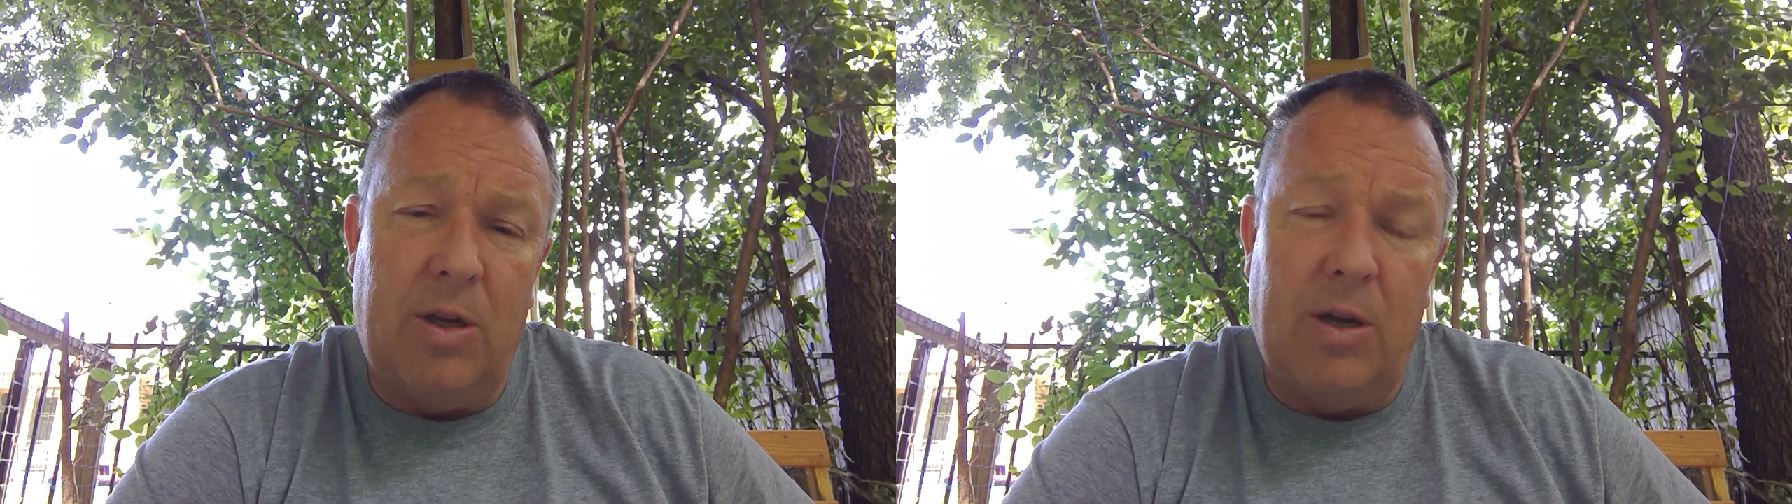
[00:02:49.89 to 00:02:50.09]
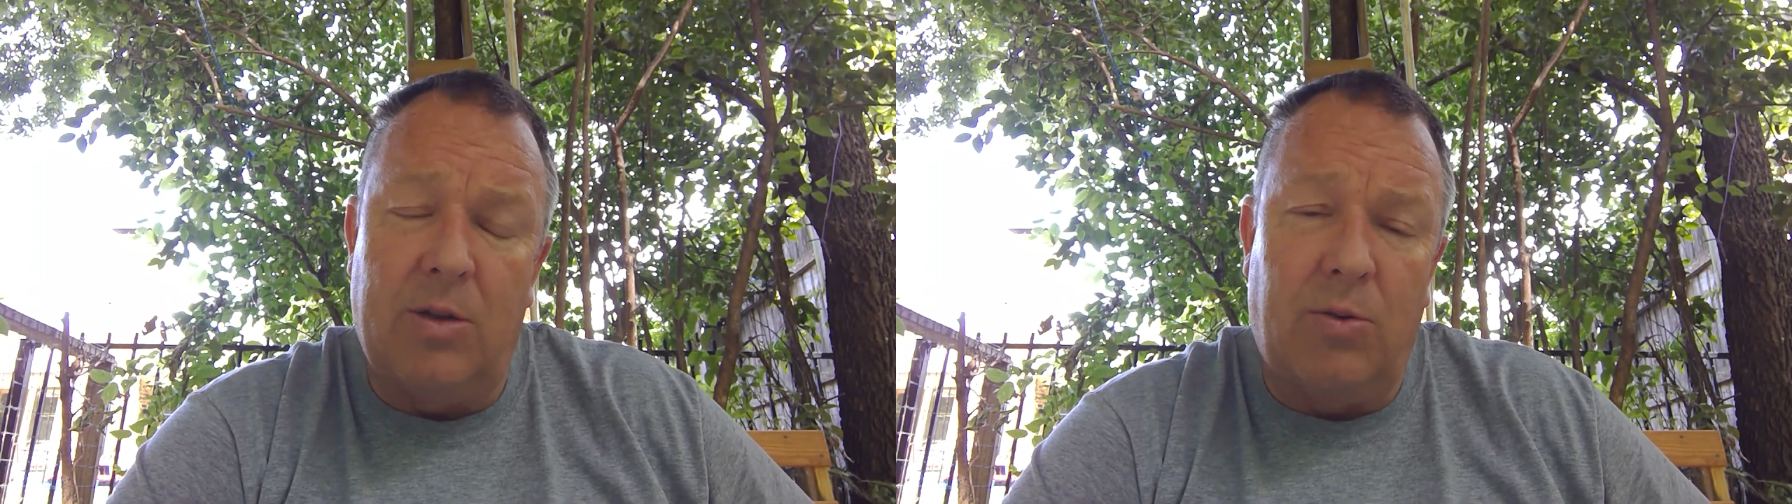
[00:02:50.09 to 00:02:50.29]
He
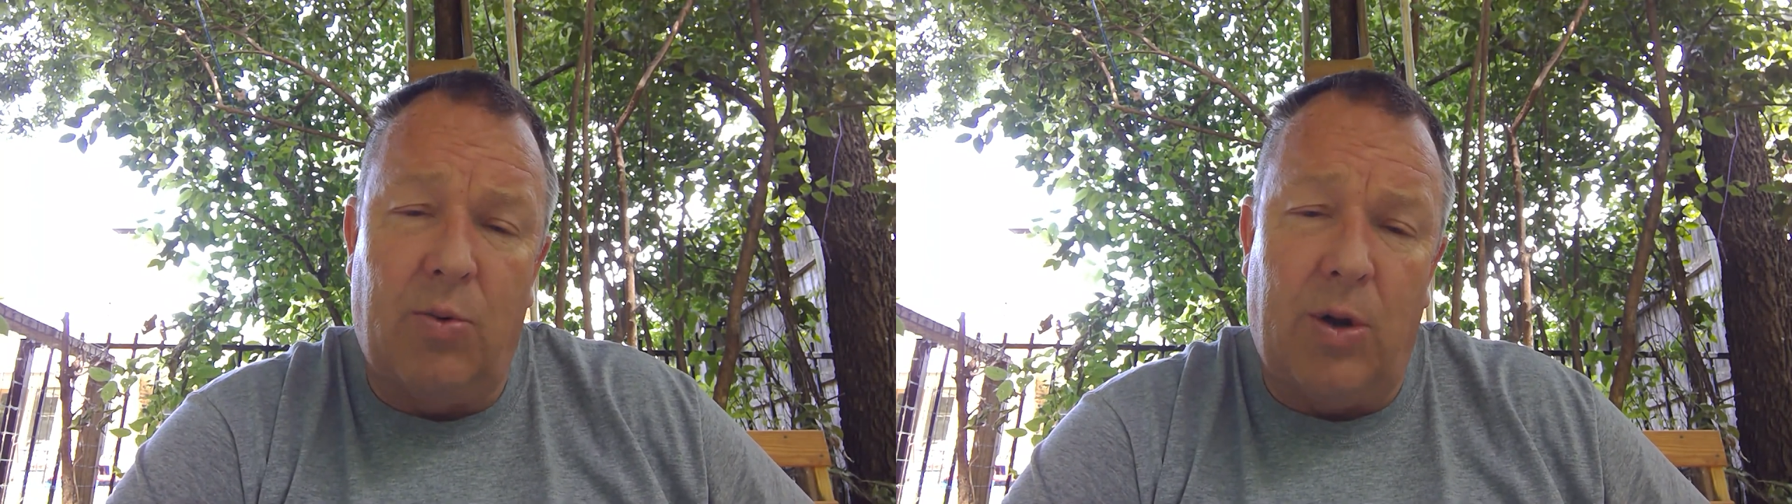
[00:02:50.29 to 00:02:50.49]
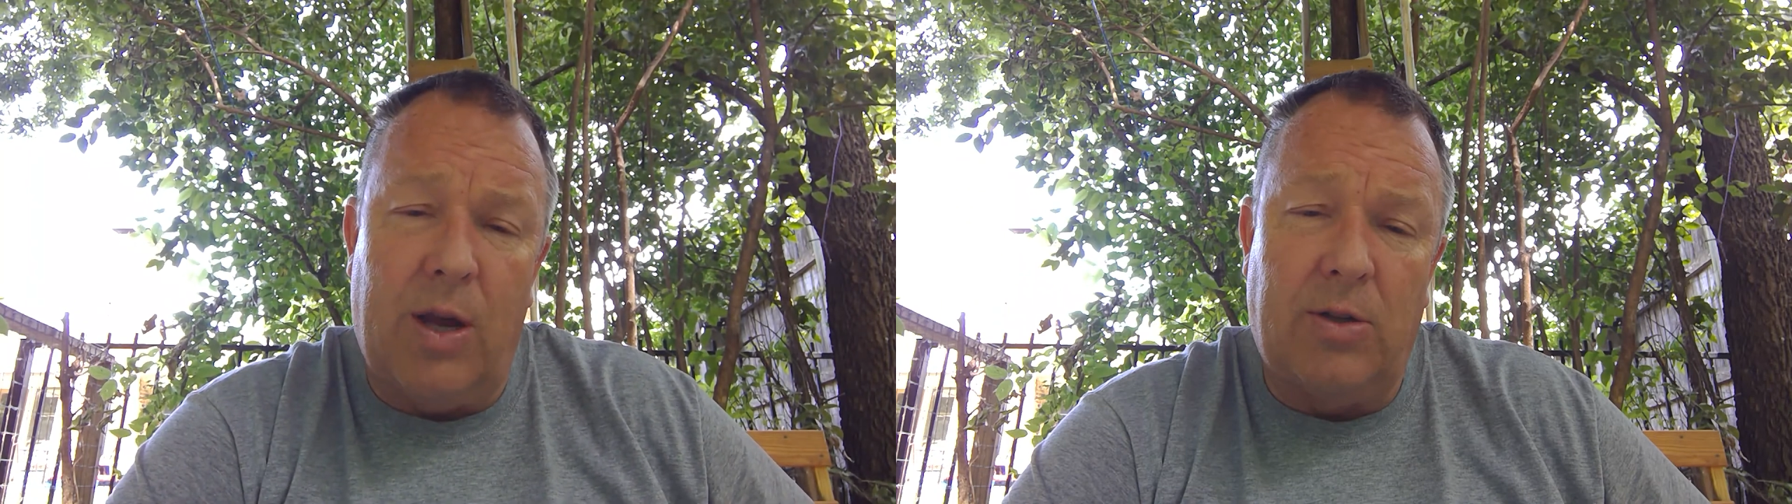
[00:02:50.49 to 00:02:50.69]
does a
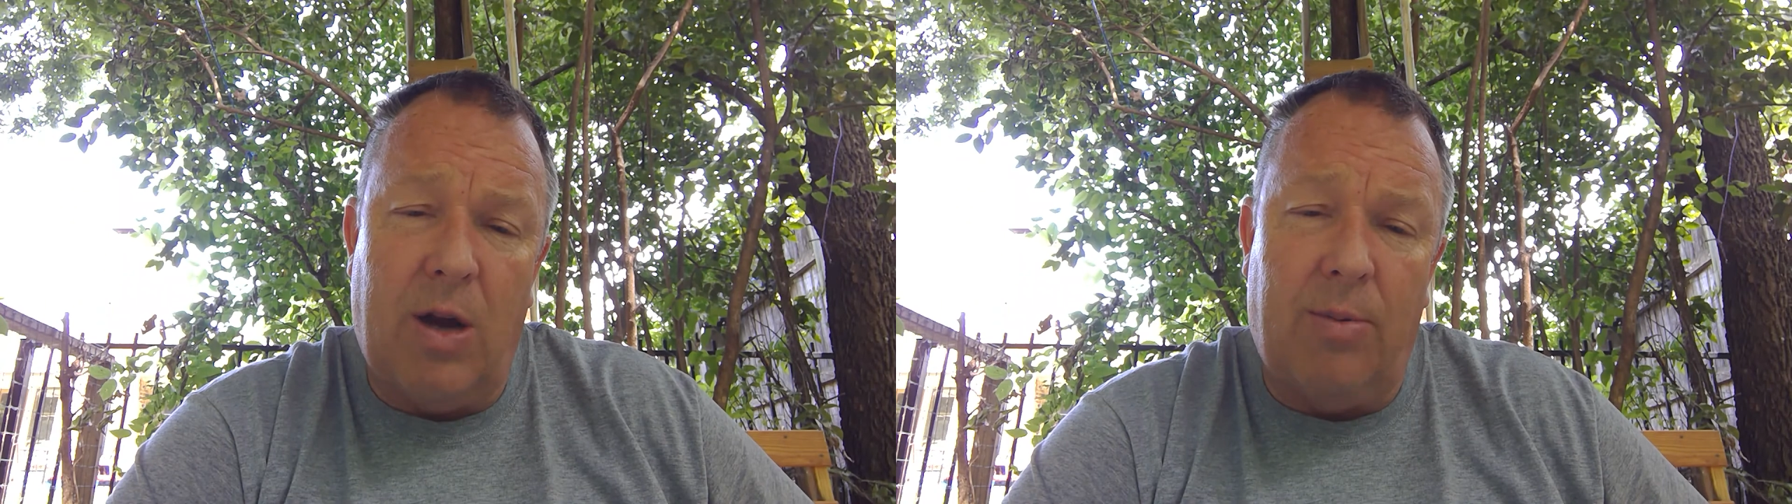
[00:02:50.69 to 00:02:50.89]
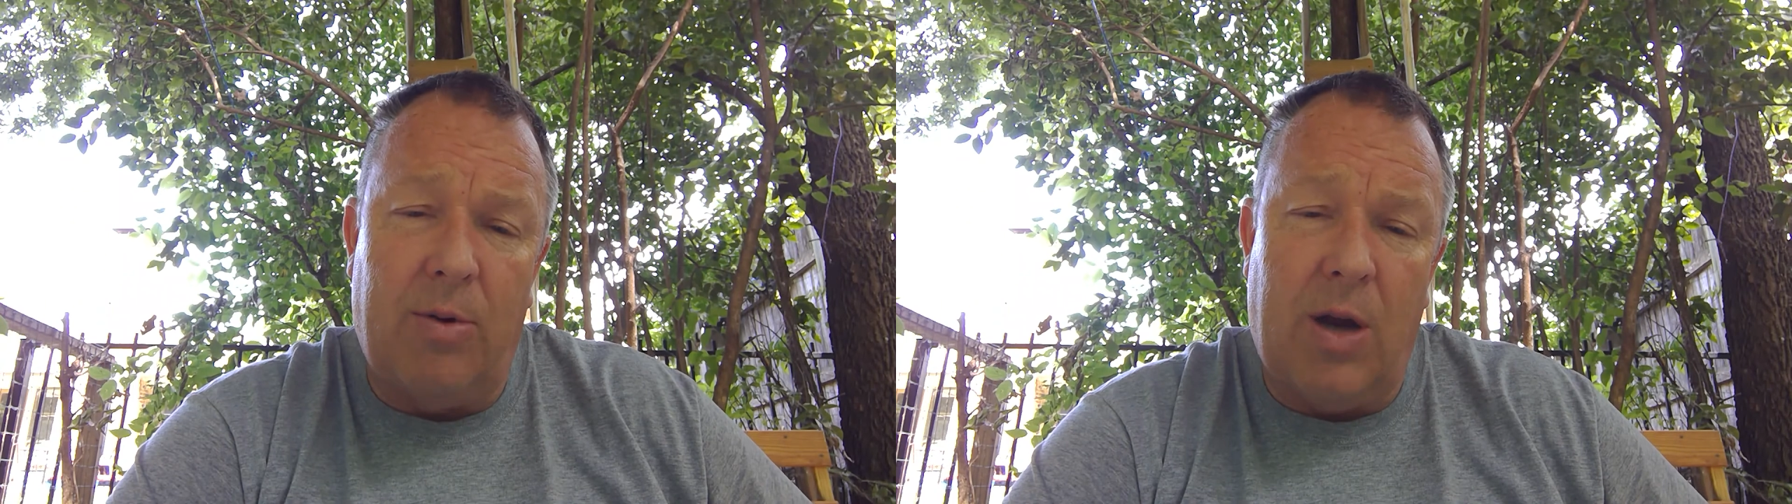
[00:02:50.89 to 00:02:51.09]
real nice
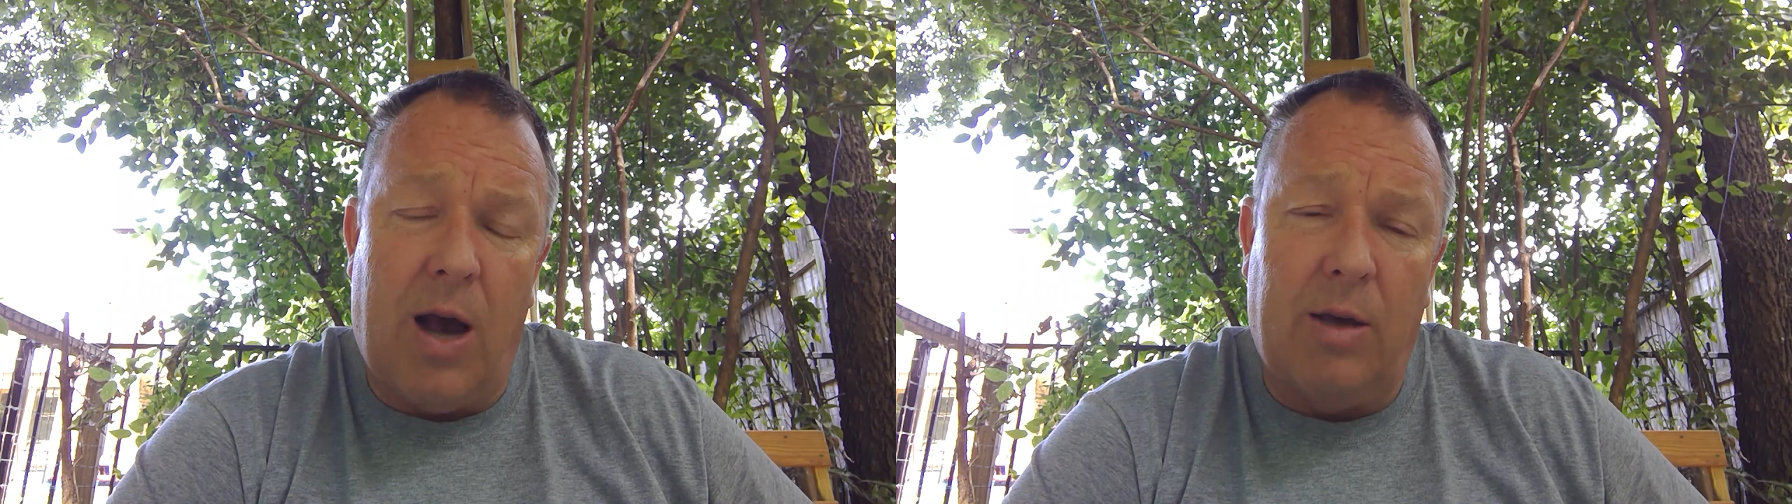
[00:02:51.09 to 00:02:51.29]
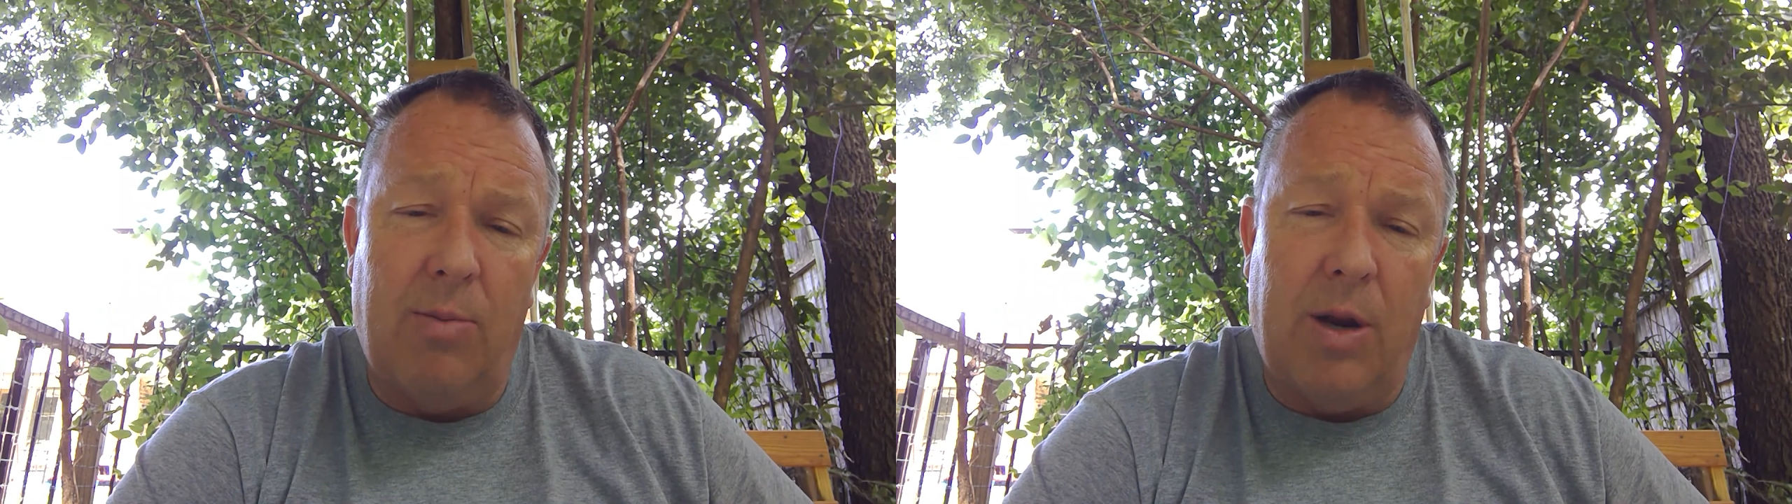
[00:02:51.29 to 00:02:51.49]
job of
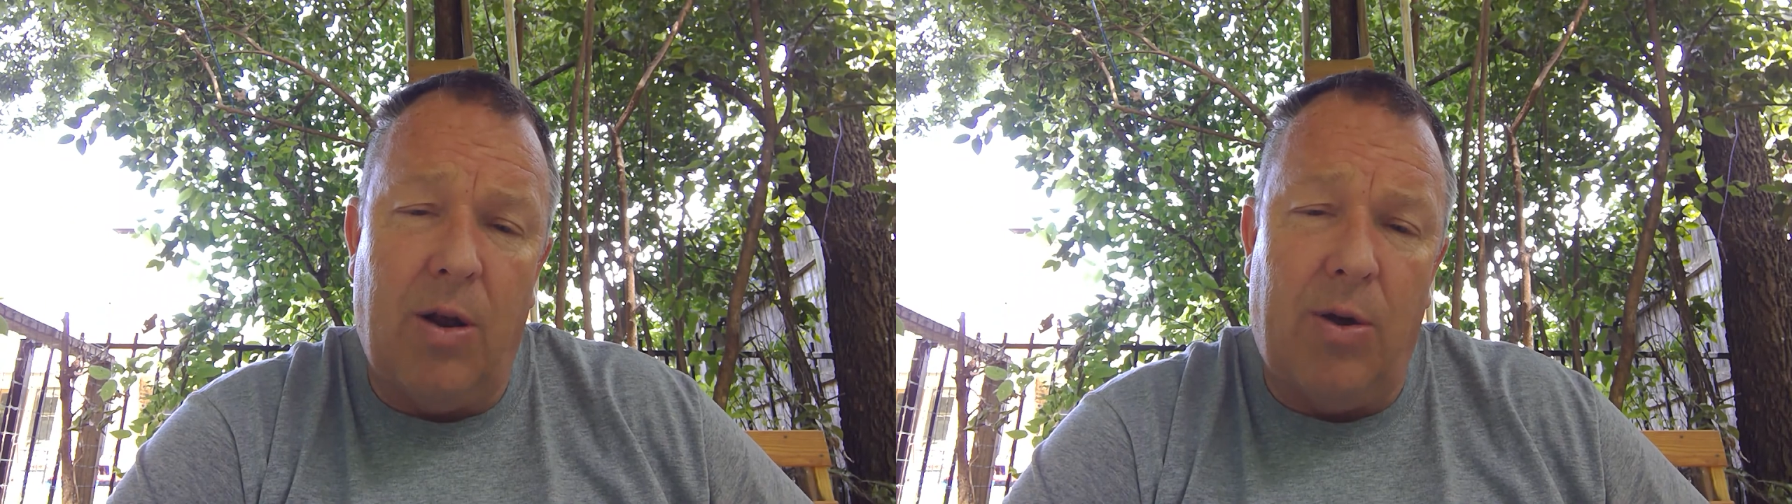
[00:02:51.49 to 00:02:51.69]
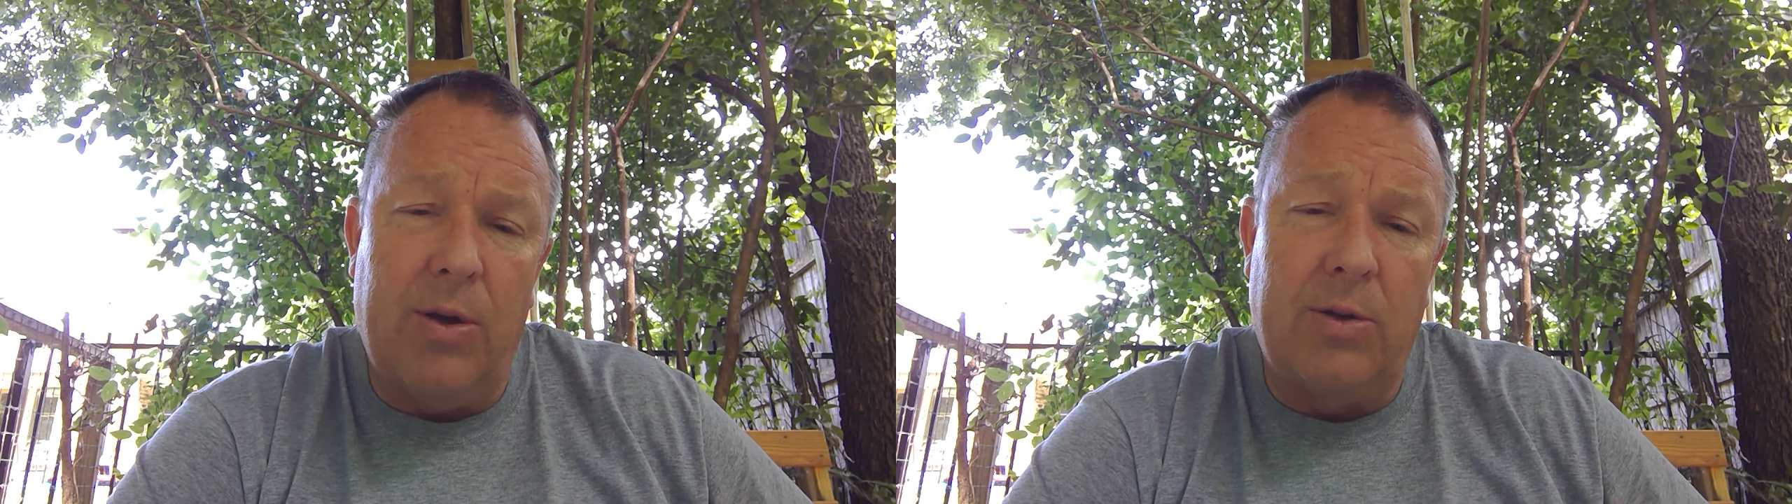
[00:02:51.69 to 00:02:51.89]

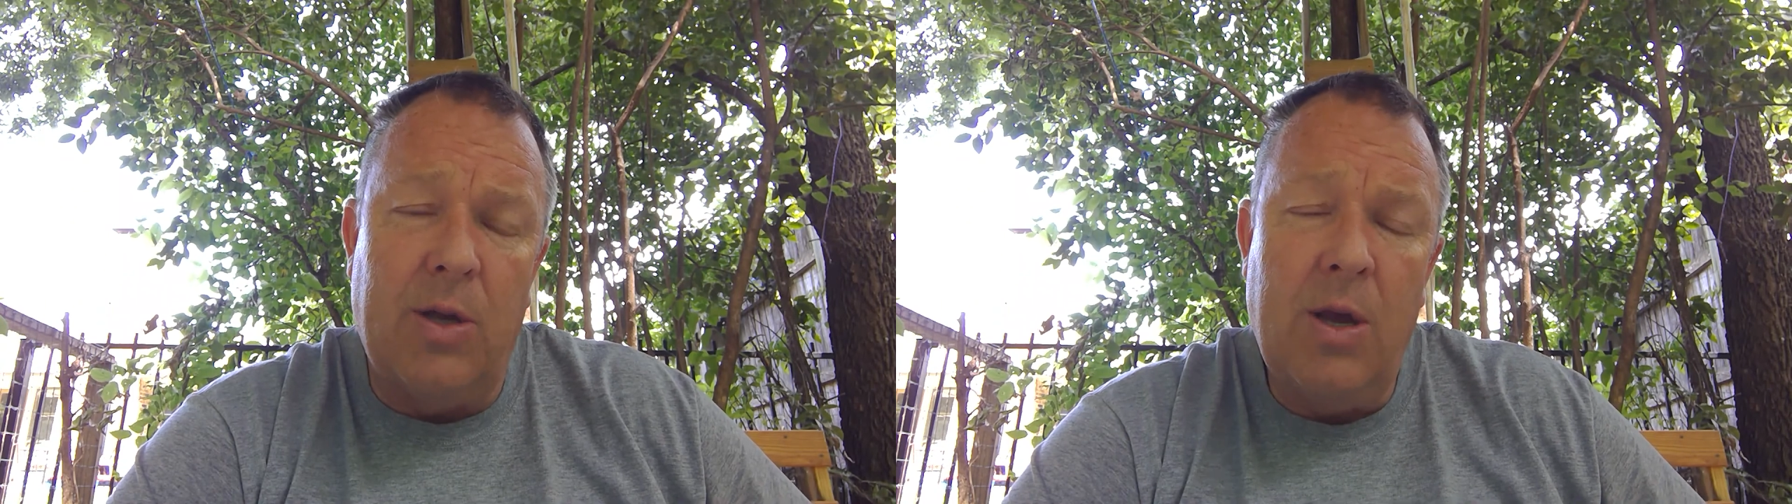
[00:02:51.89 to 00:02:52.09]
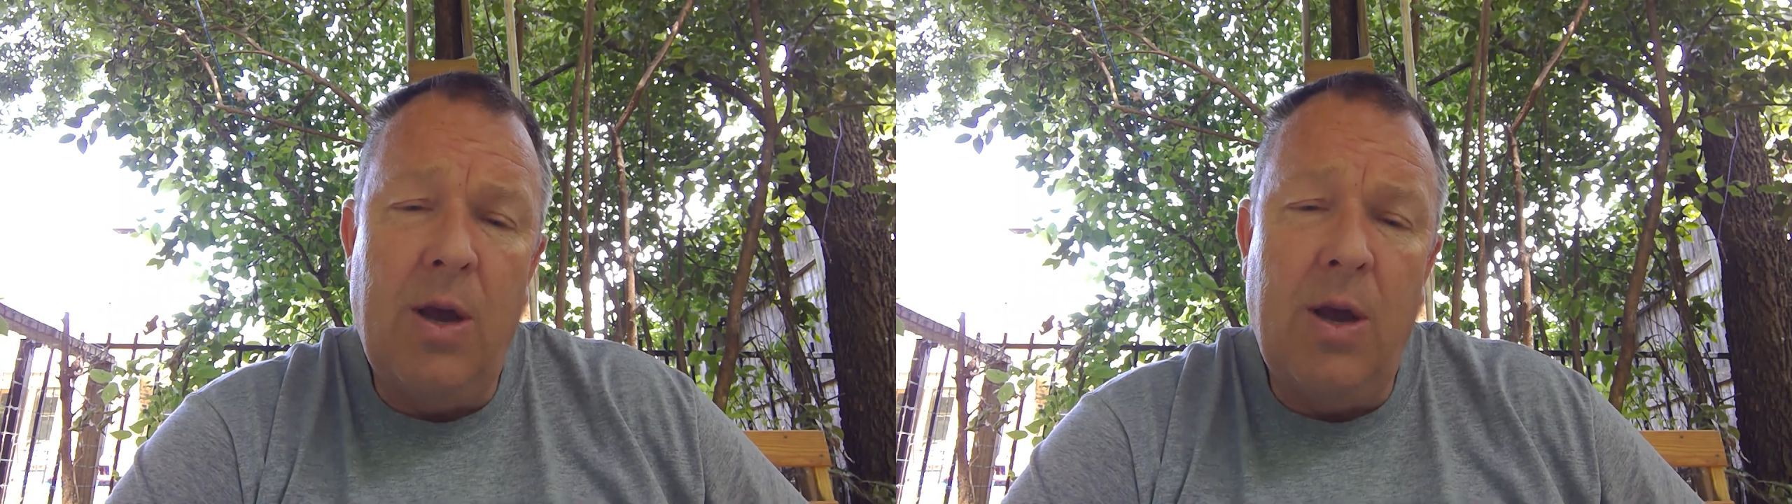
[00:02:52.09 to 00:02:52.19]
documenting all this.